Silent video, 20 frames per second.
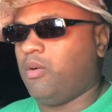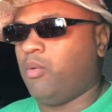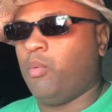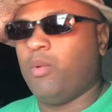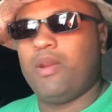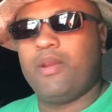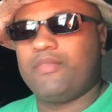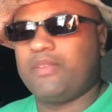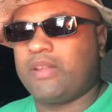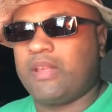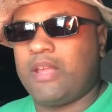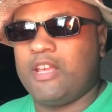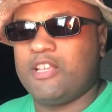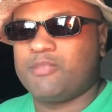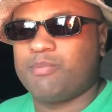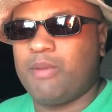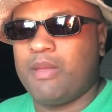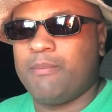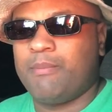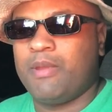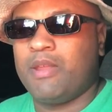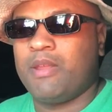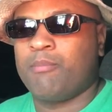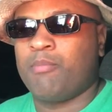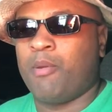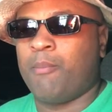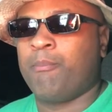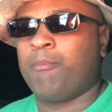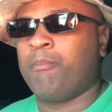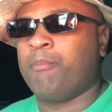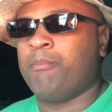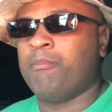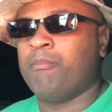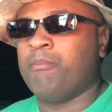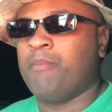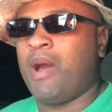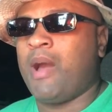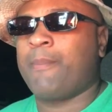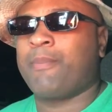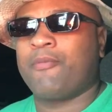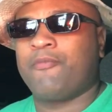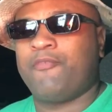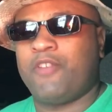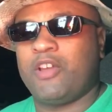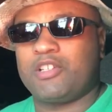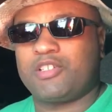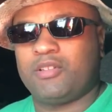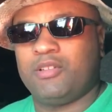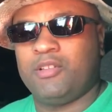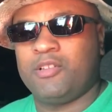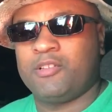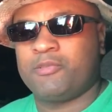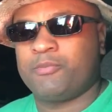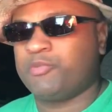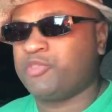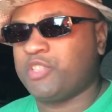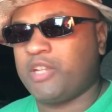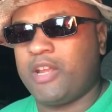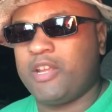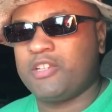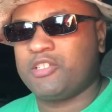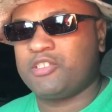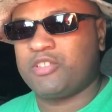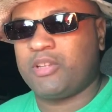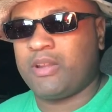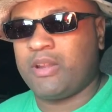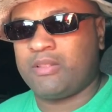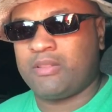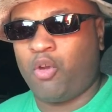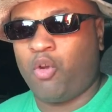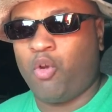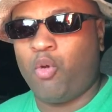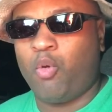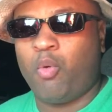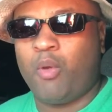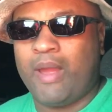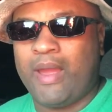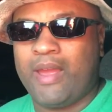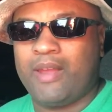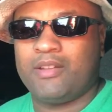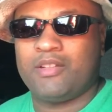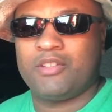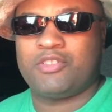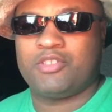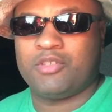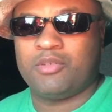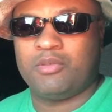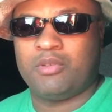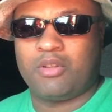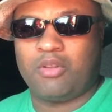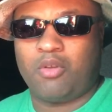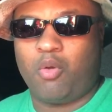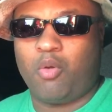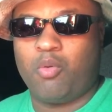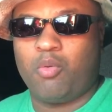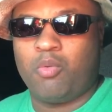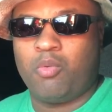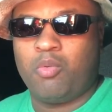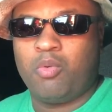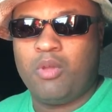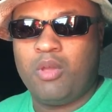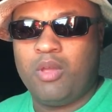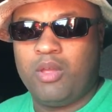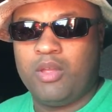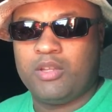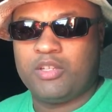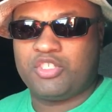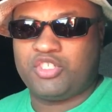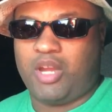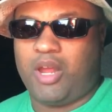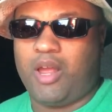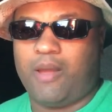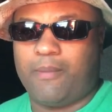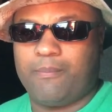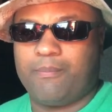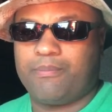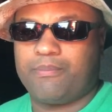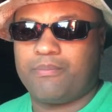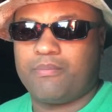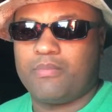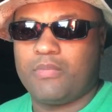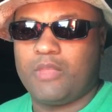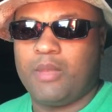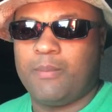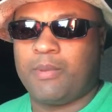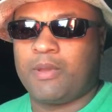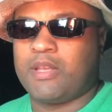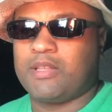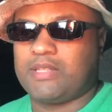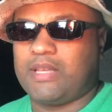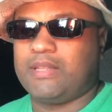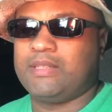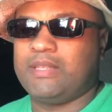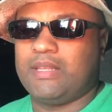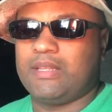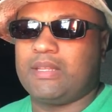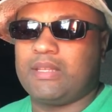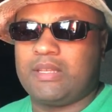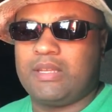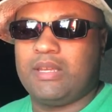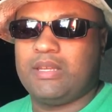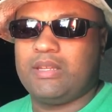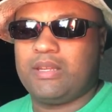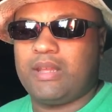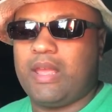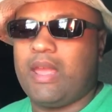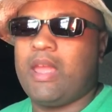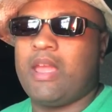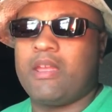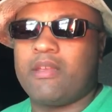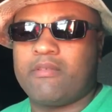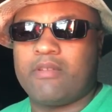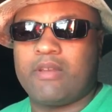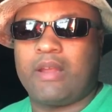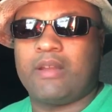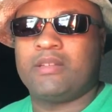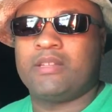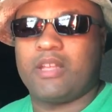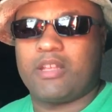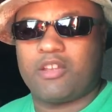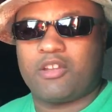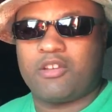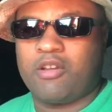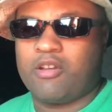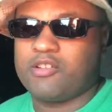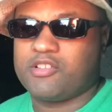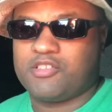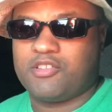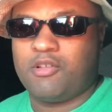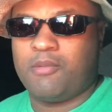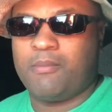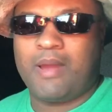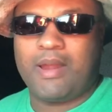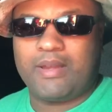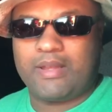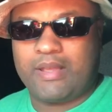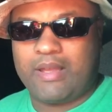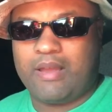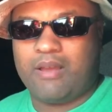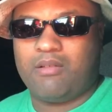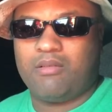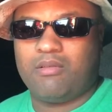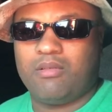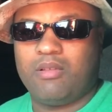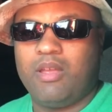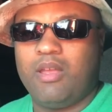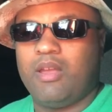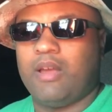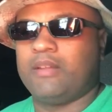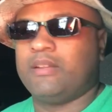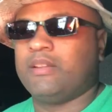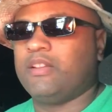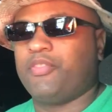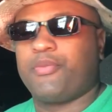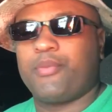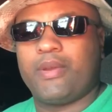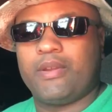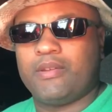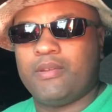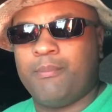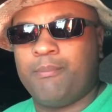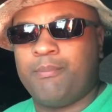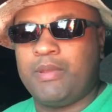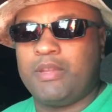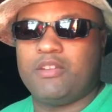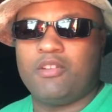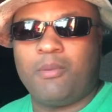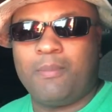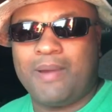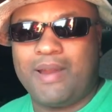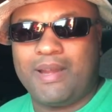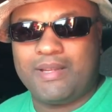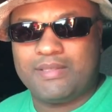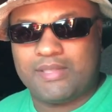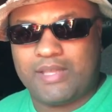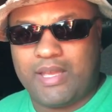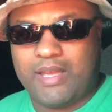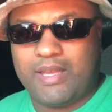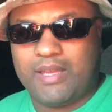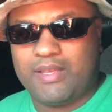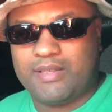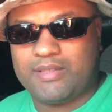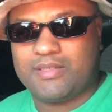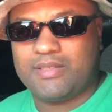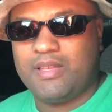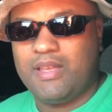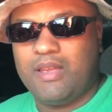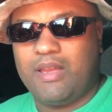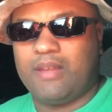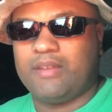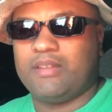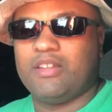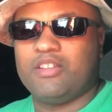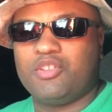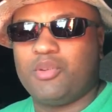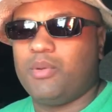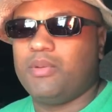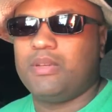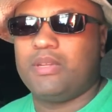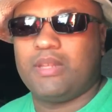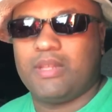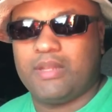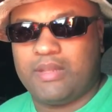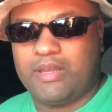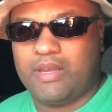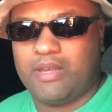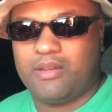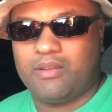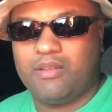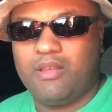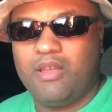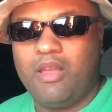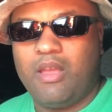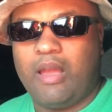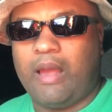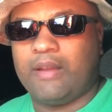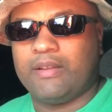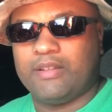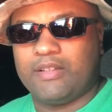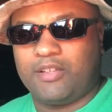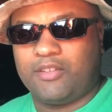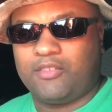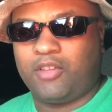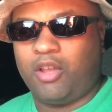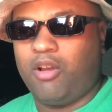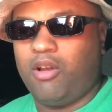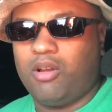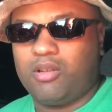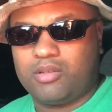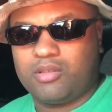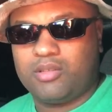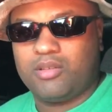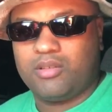whatever the case may be, but my professionalism changed the whole attitude of the whole shop, because I didn't get angry, I didn't curse nobody out, I didn't threaten to beat nobody's ass, I didn't do any of that. I just talked,